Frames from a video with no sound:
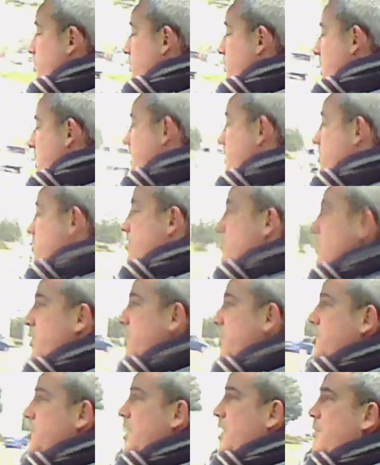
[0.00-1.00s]
You can
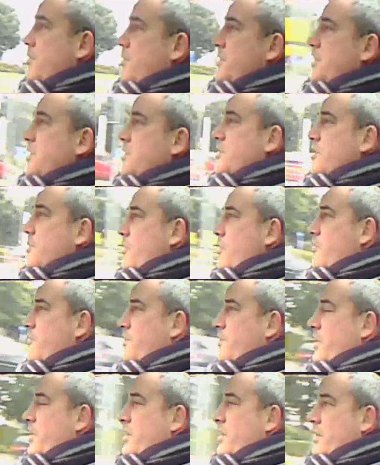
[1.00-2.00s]
switch that system
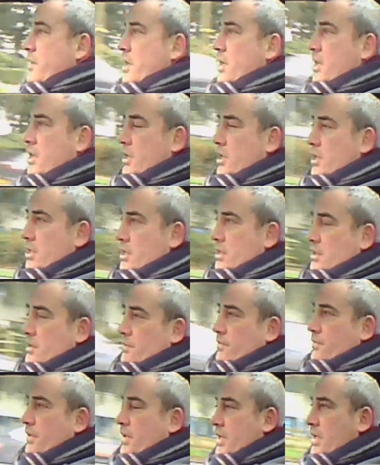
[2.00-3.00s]
off by
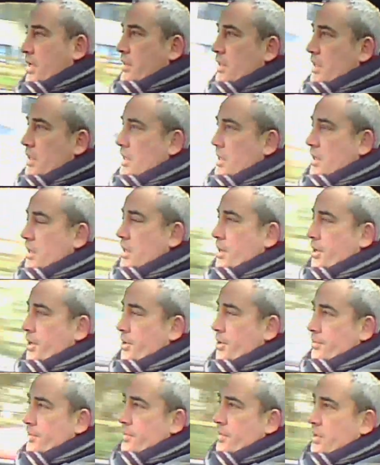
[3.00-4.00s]
flicking the
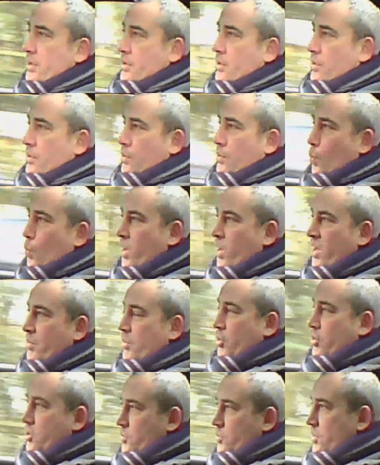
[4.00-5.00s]
um, wing
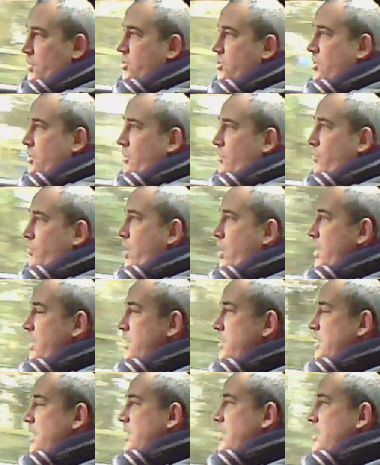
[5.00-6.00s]
mirror switch to the
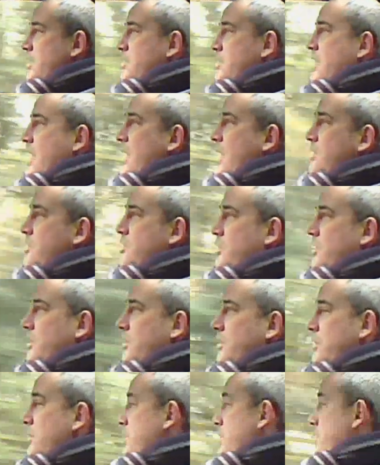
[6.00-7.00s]
right. That does cancel it.